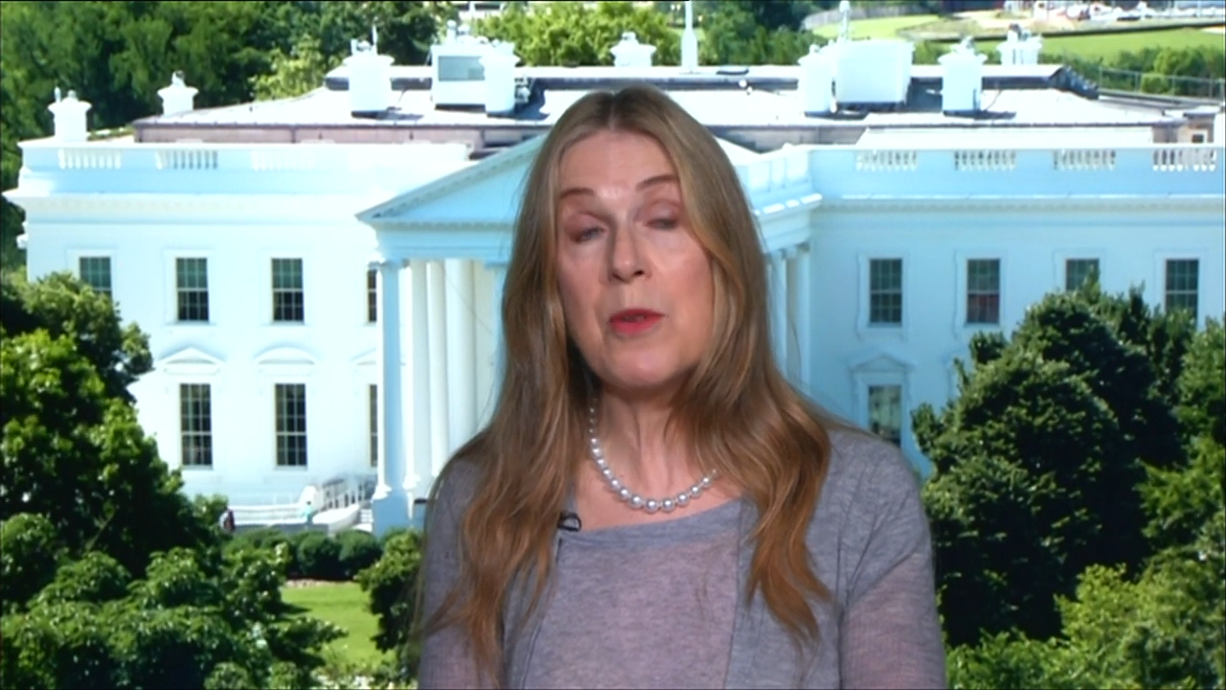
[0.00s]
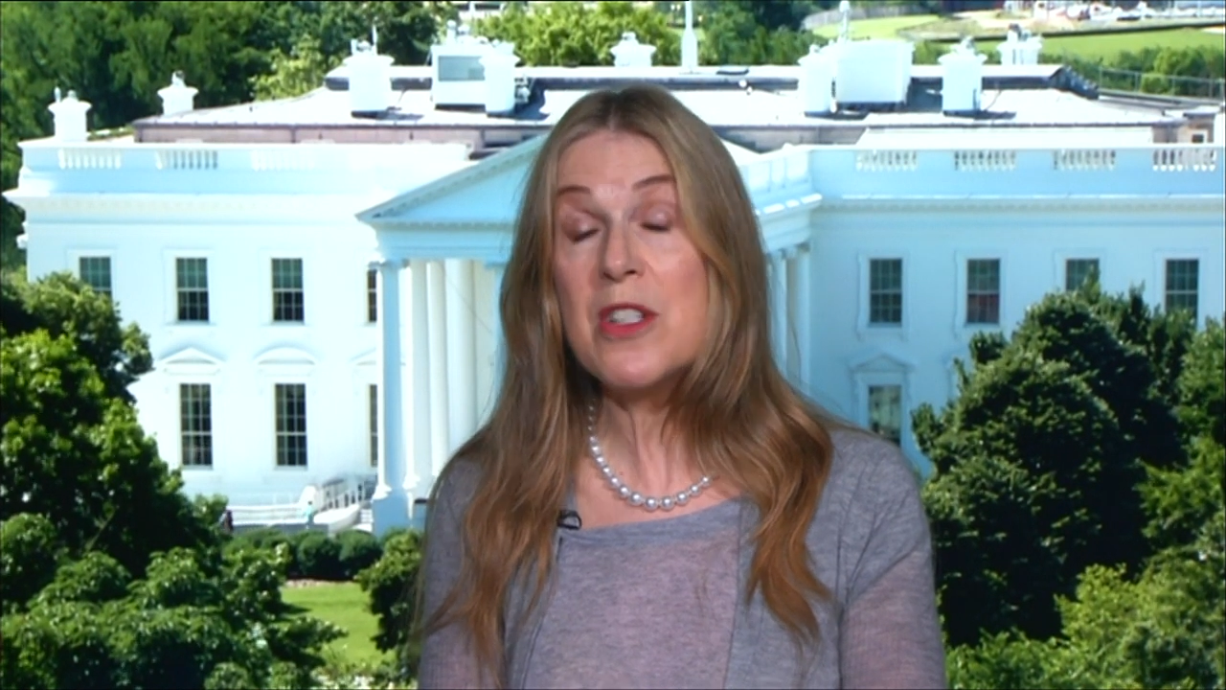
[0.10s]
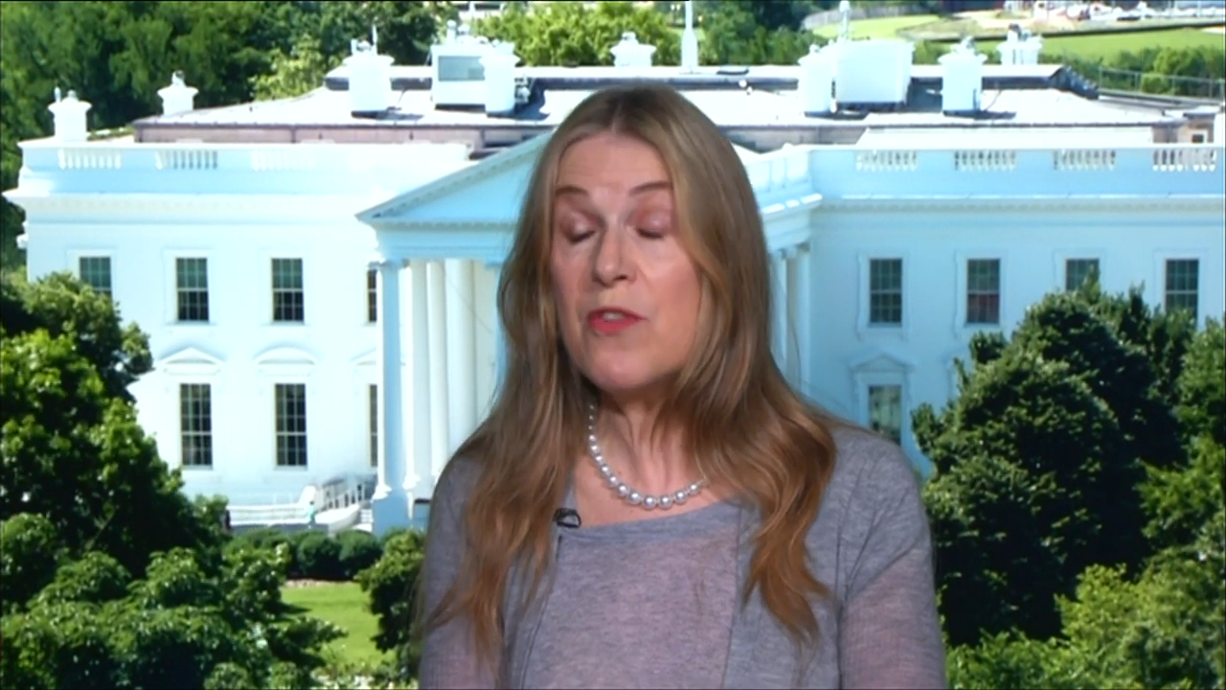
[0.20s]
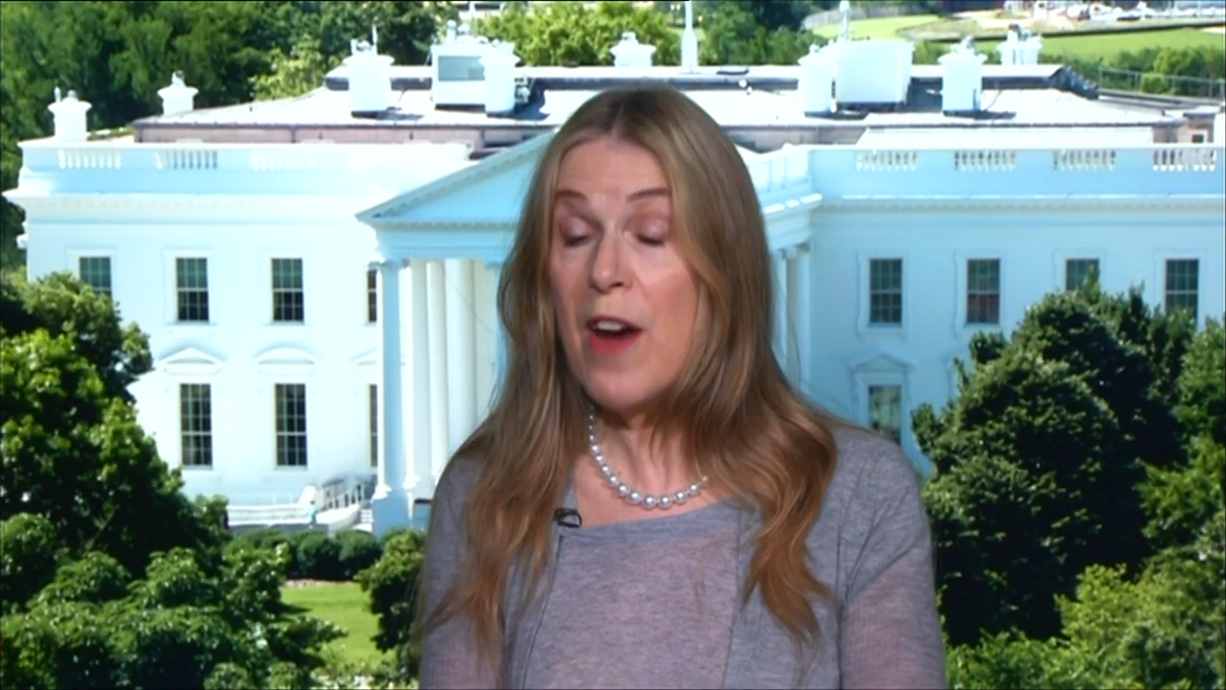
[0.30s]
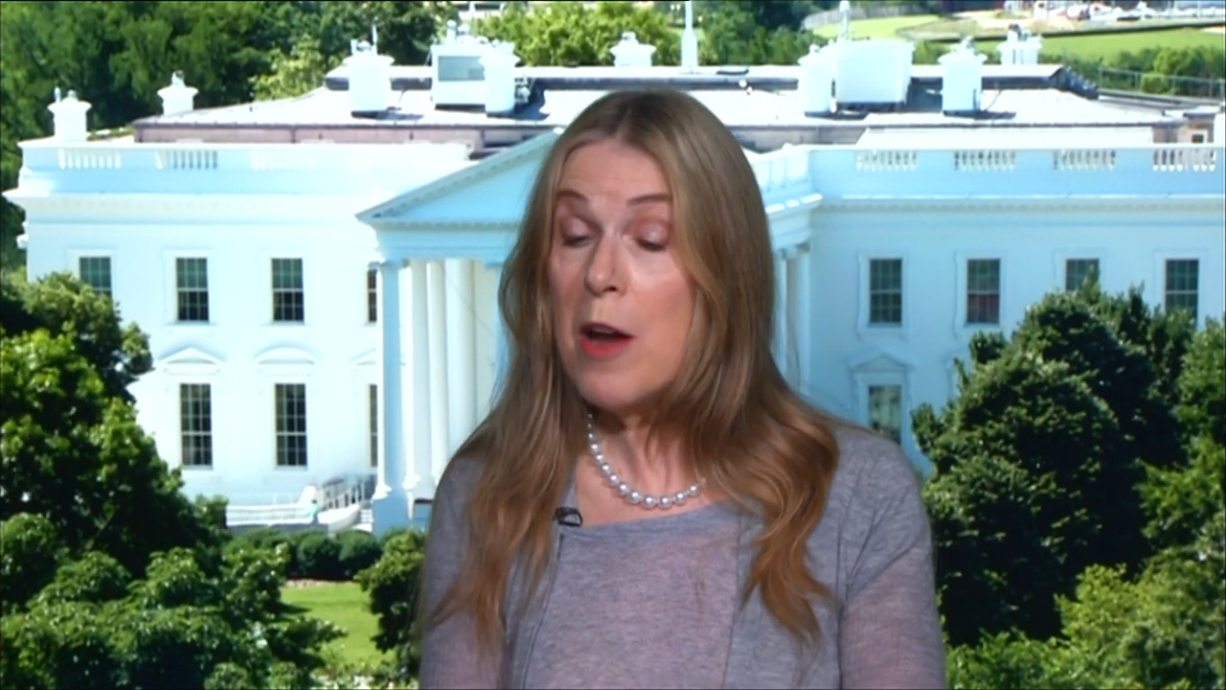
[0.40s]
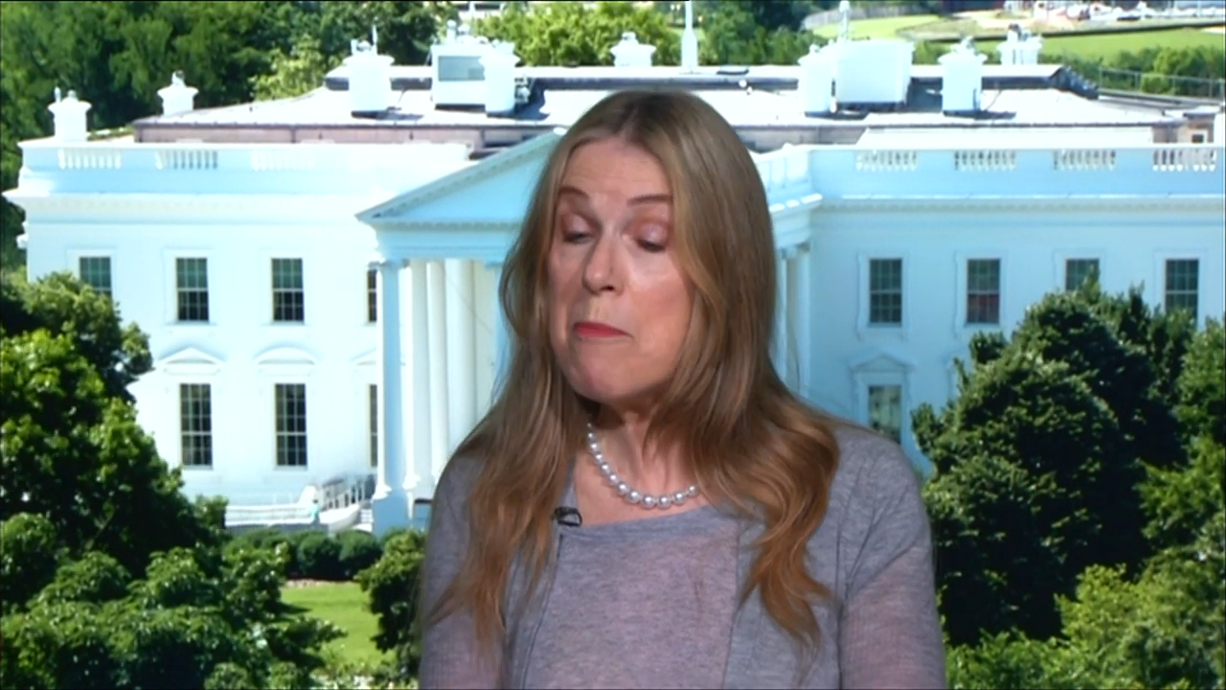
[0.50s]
which is very